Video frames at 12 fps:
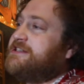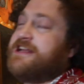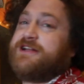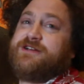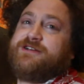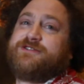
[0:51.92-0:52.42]

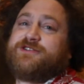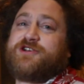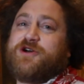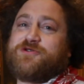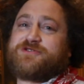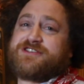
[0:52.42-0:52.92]
Yeah,
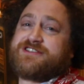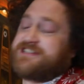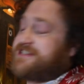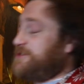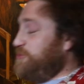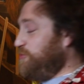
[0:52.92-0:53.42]

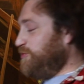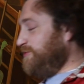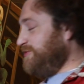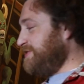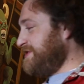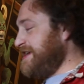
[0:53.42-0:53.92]
ghosts,
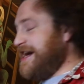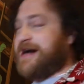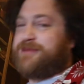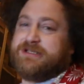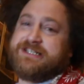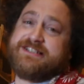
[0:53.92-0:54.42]
ghouls,
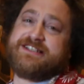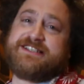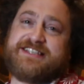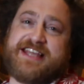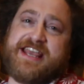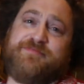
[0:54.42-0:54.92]

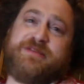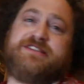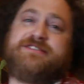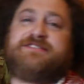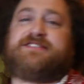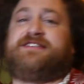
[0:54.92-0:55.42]
goblins,
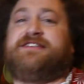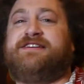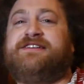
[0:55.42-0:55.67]
demons,